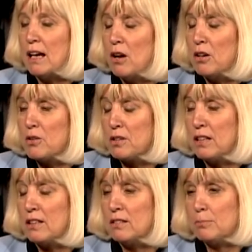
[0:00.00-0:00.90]
On our
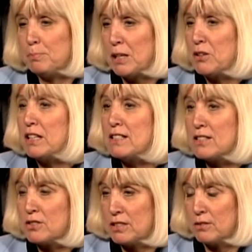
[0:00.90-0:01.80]

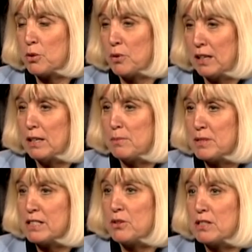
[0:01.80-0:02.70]
parenting curriculum
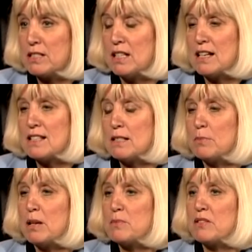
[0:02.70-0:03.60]
series class,
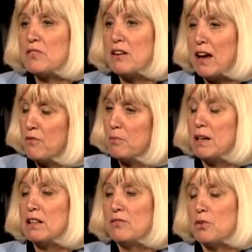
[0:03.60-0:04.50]
sometimes if they haven't
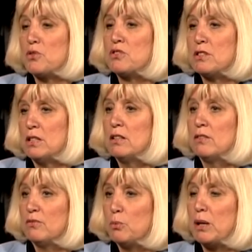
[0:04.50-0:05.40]
made the first
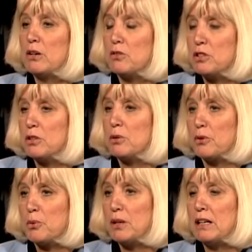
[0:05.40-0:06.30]
week or 2 or
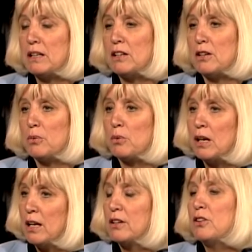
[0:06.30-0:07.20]
3, you know,
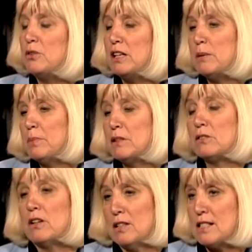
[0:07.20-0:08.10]
you need to
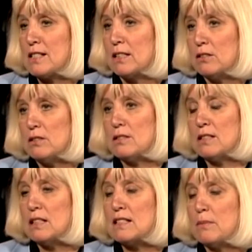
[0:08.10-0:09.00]
build on the skills,
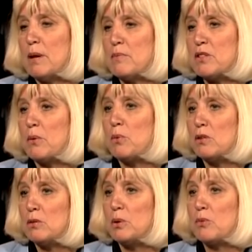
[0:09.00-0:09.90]
and sometimes they
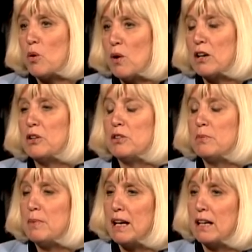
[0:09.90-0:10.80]
will require you to
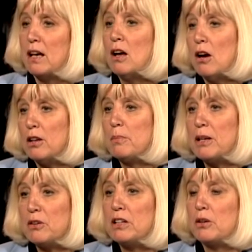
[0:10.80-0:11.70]
make on the
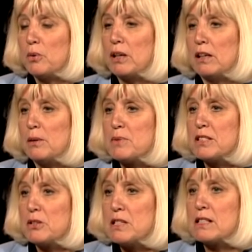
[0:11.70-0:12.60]
parenting curriculum
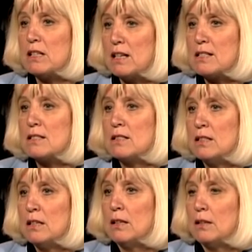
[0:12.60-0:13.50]
series class.
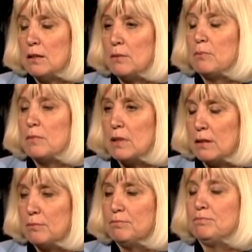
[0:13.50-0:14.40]
So there's certain
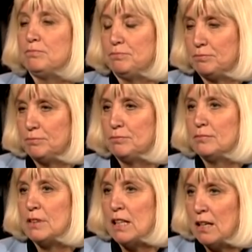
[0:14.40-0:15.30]
classes that you have to take
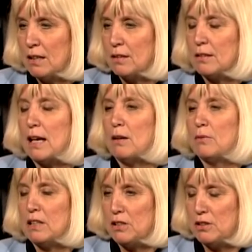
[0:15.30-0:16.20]
first before you